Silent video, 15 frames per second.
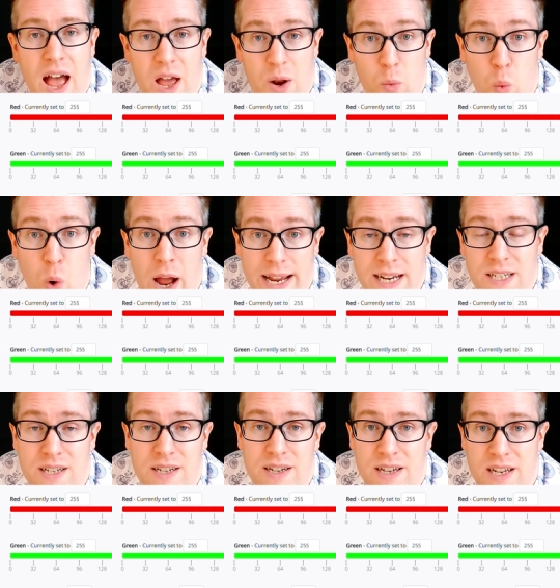And
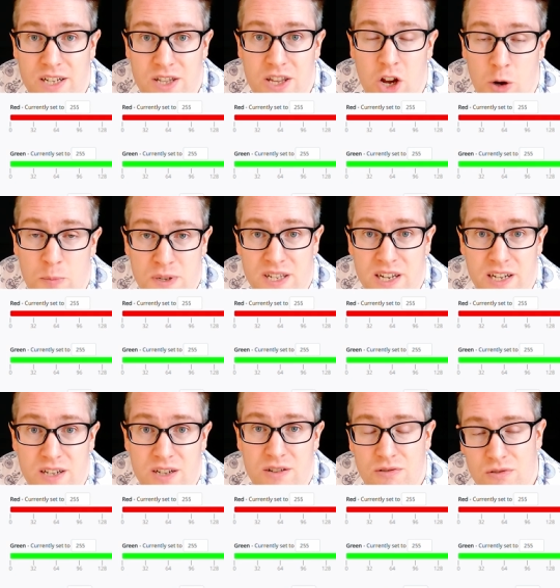white is the
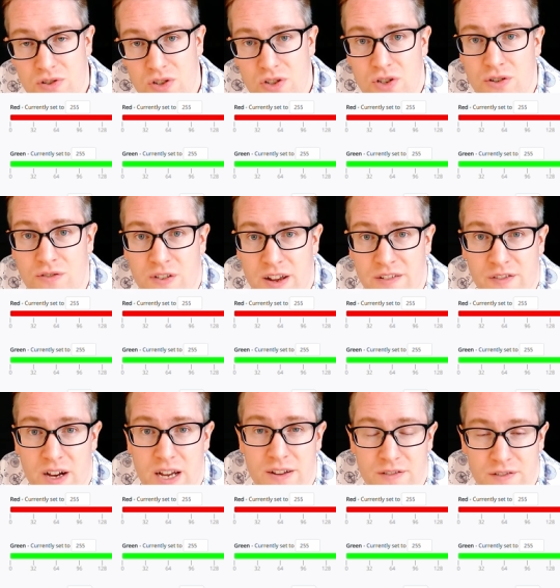opposite.
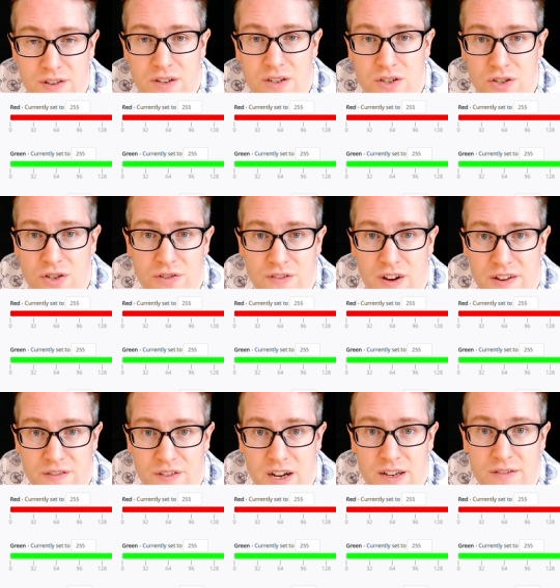255,
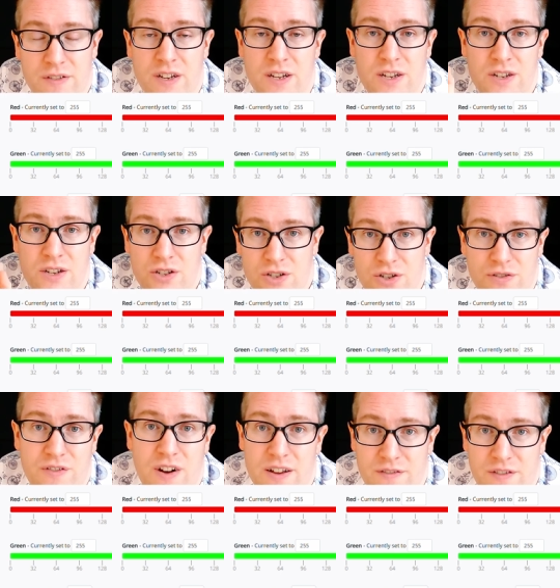255,
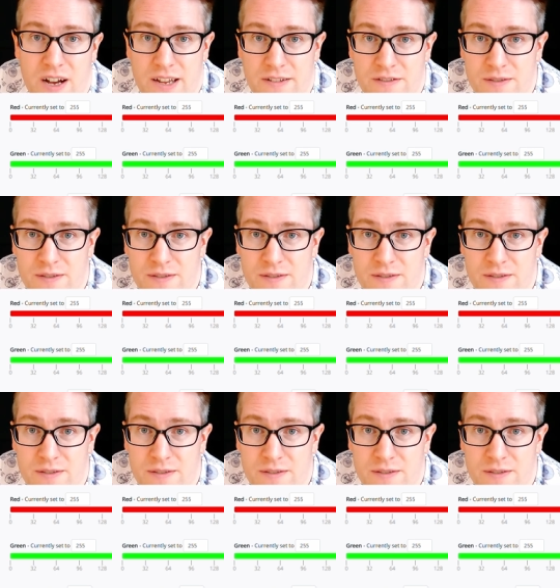255.